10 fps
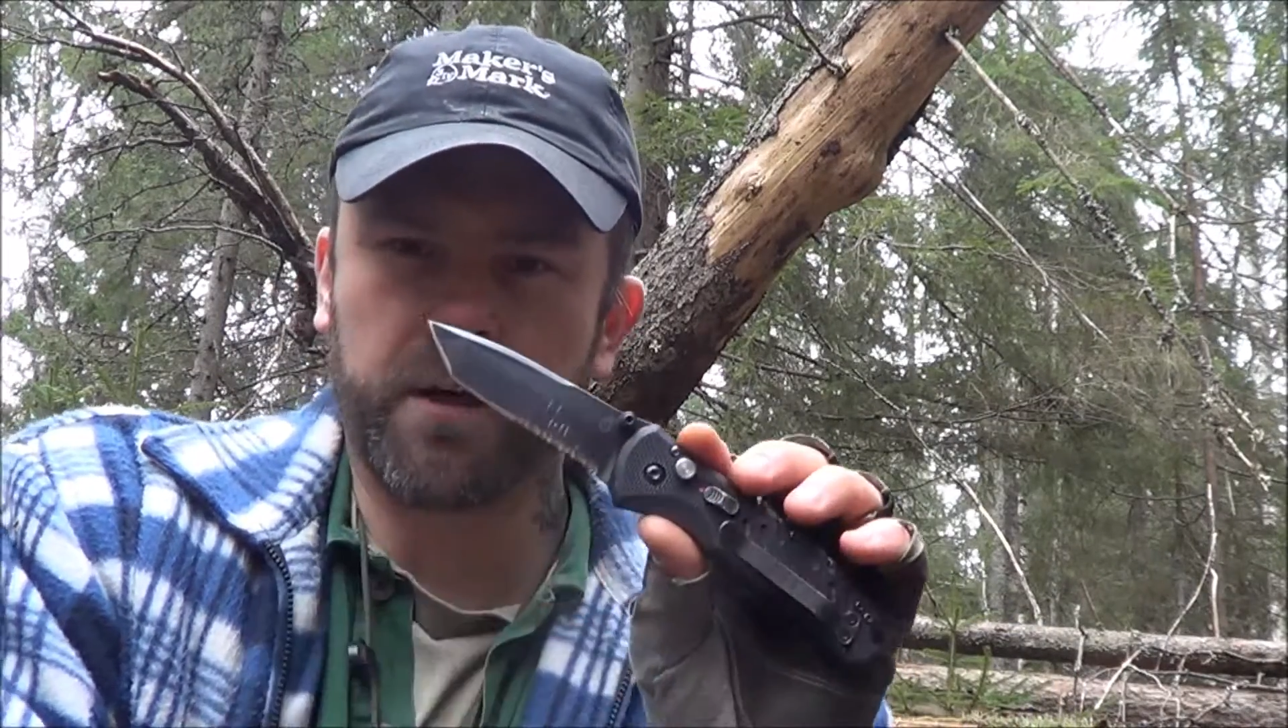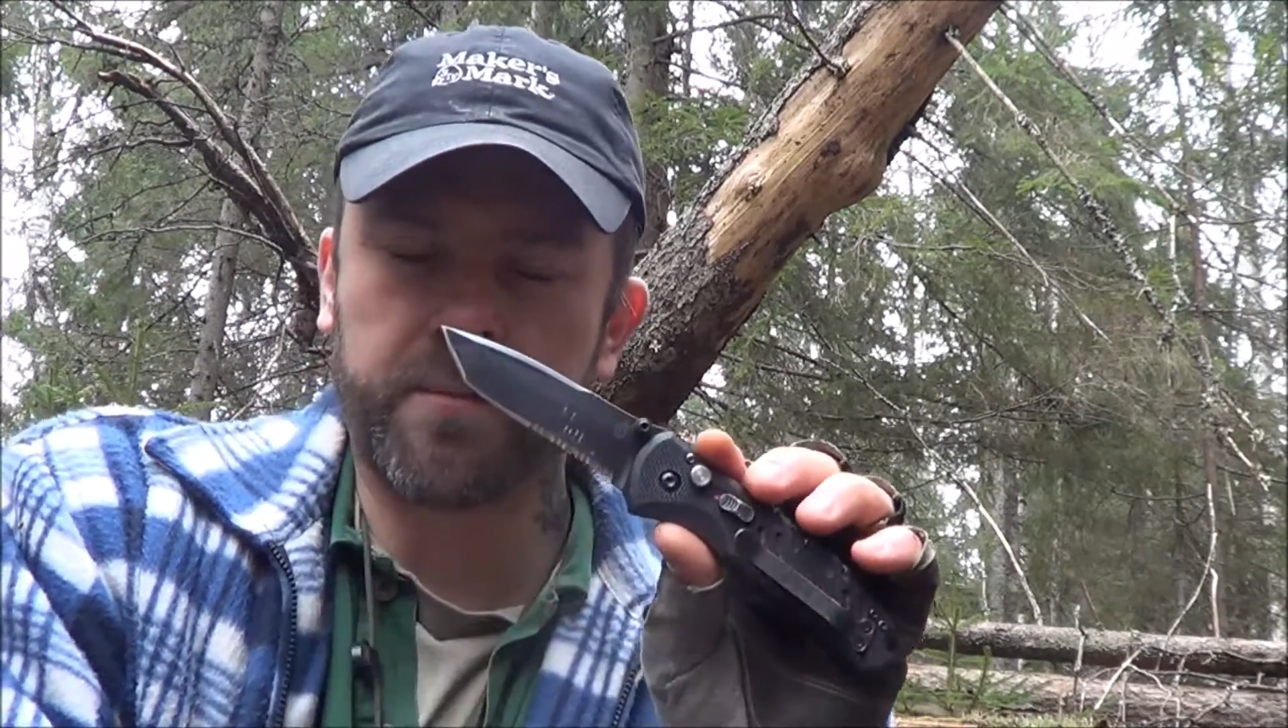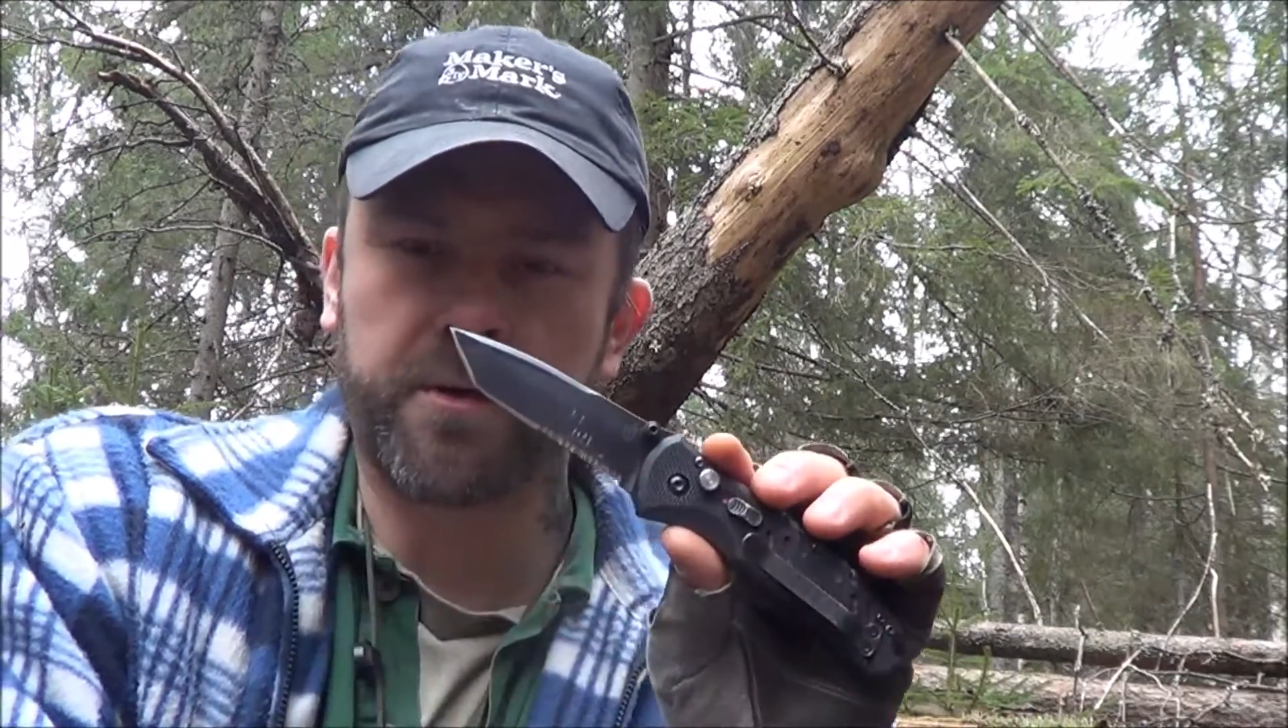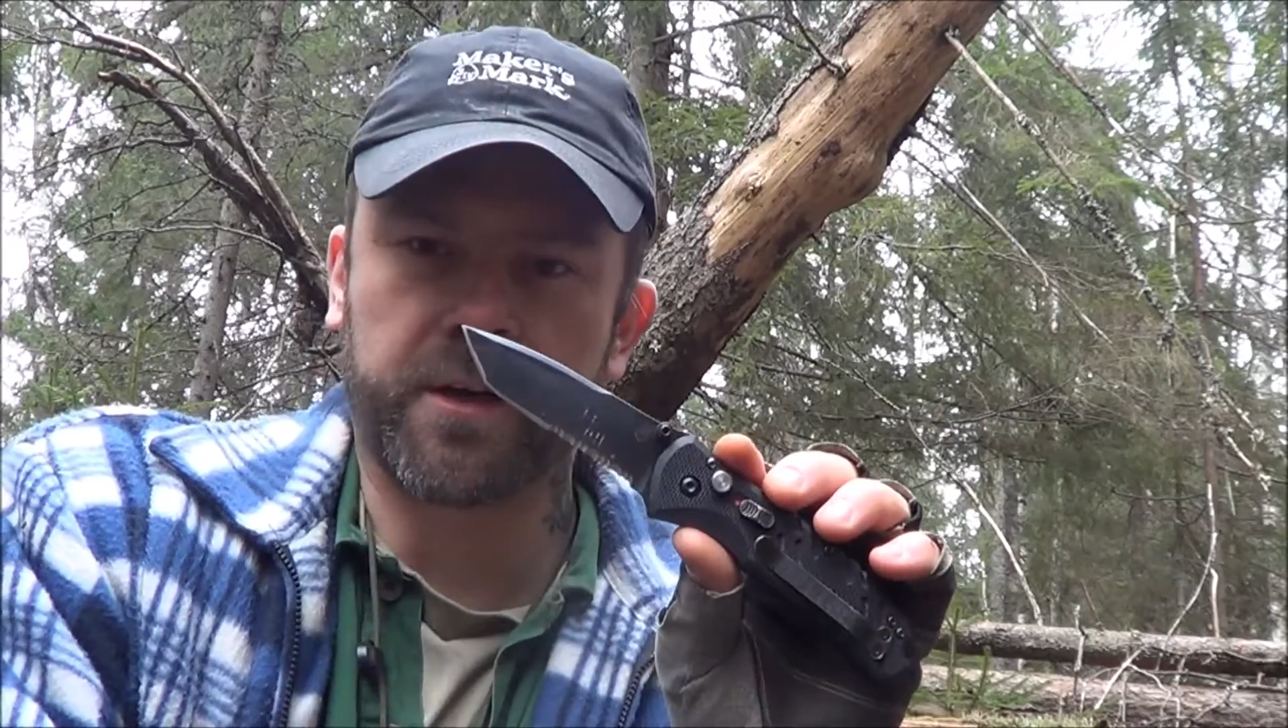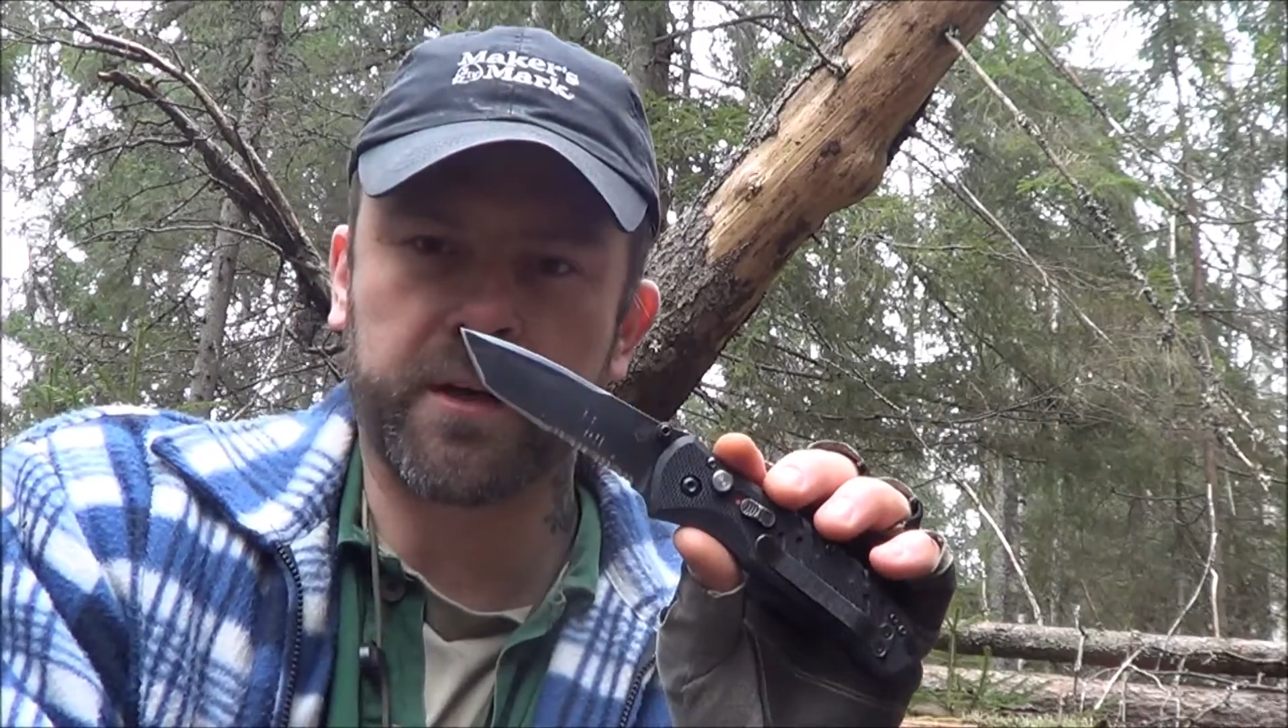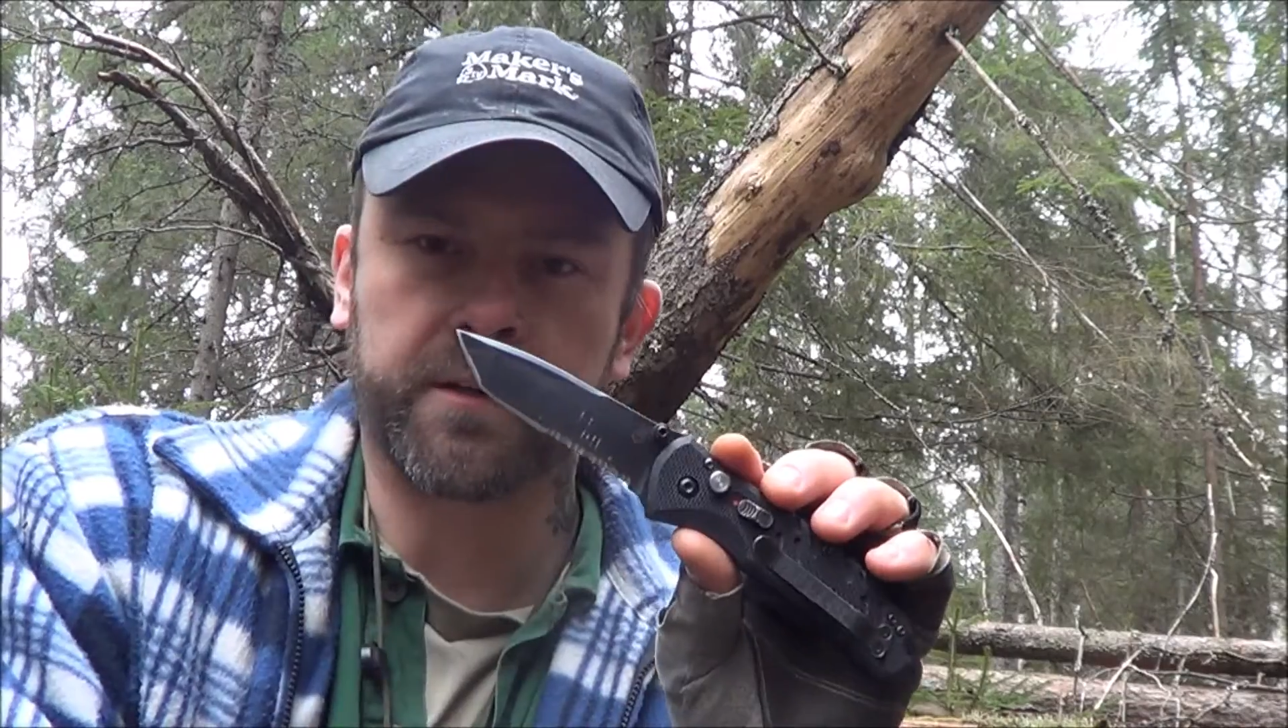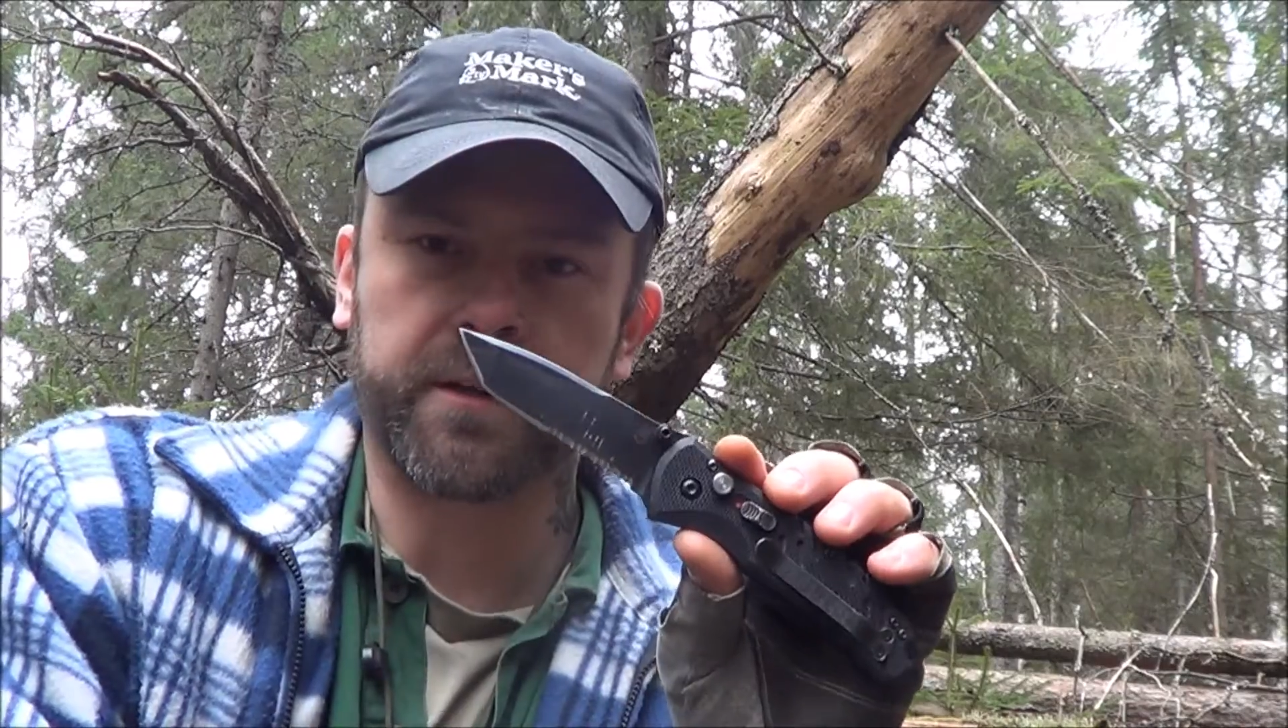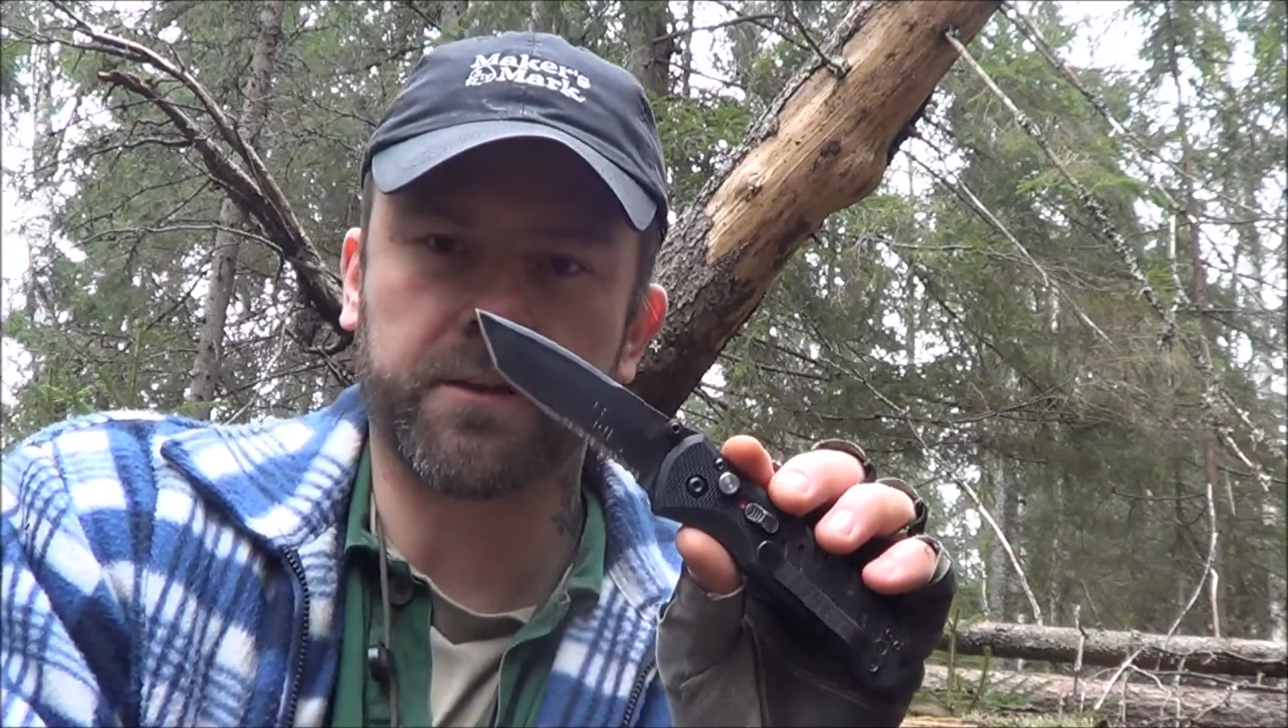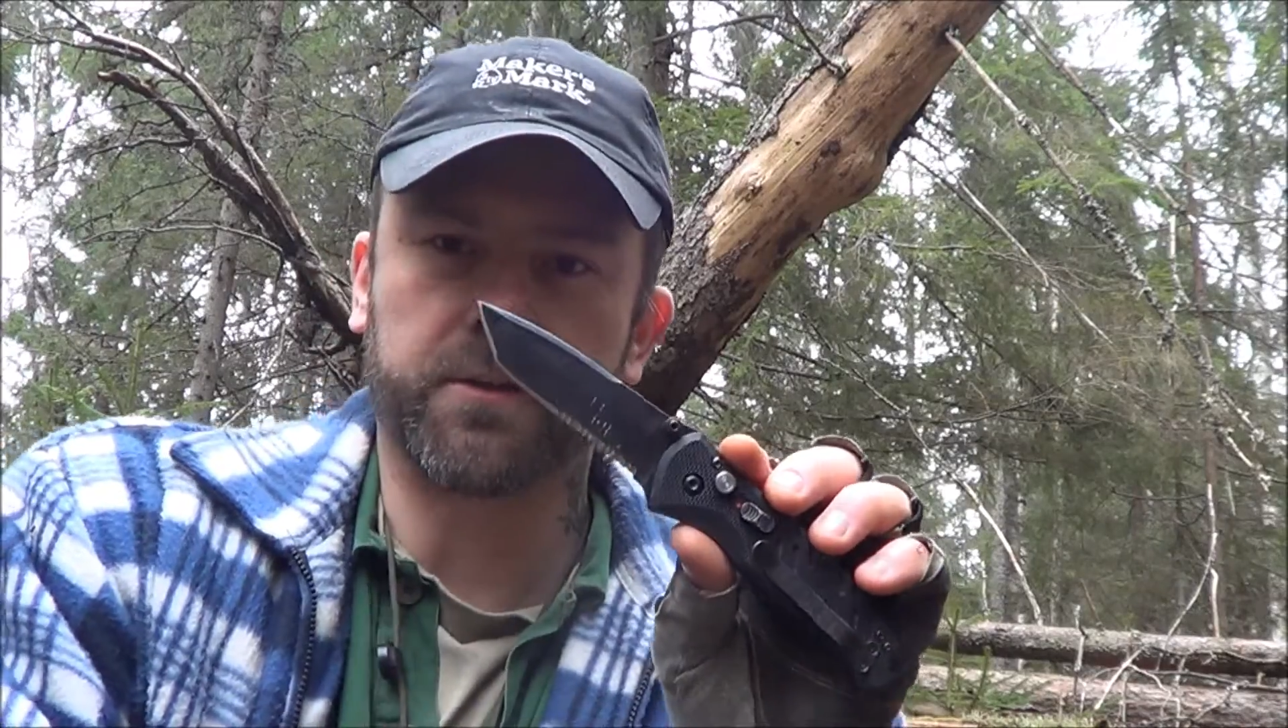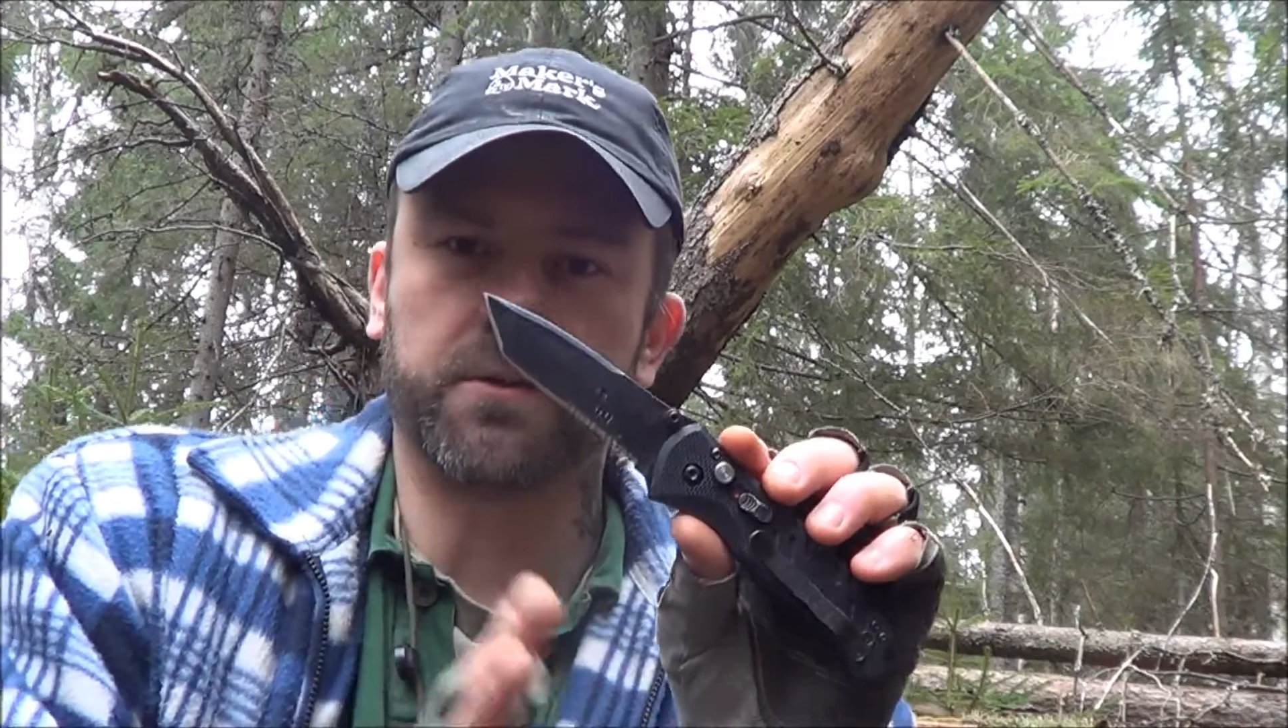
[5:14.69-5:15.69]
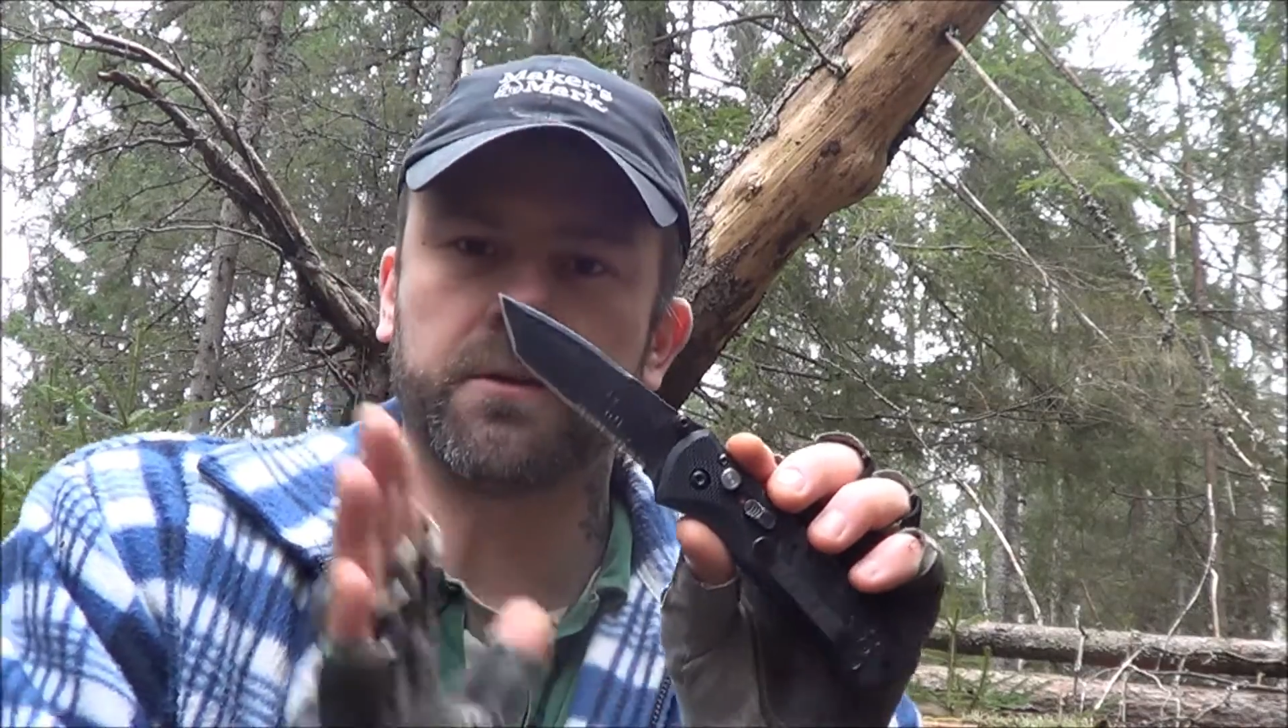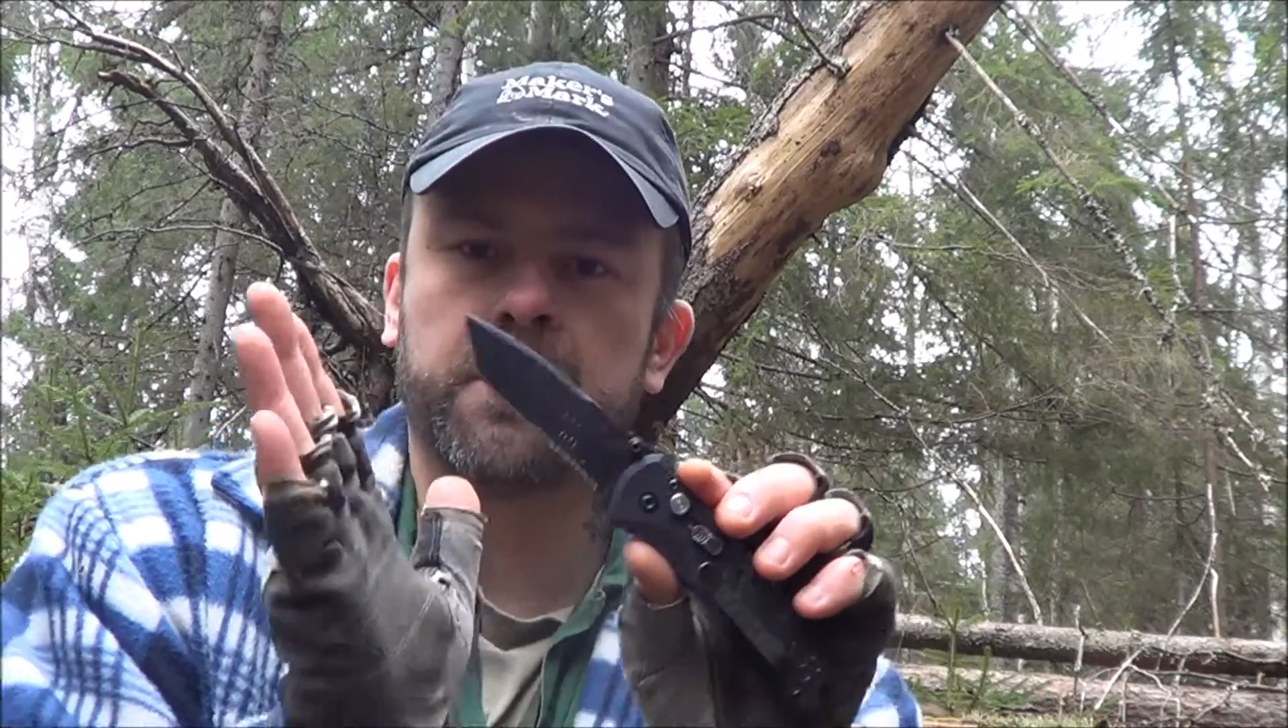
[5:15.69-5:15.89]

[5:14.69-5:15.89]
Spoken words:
American Tanto.